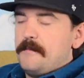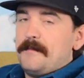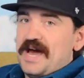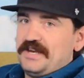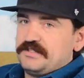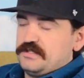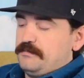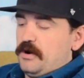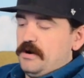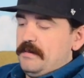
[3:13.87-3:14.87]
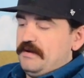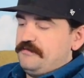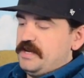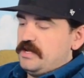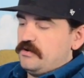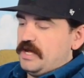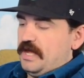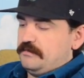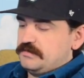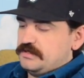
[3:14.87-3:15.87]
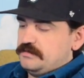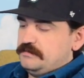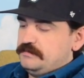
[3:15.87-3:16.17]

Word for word: minus the part about video games.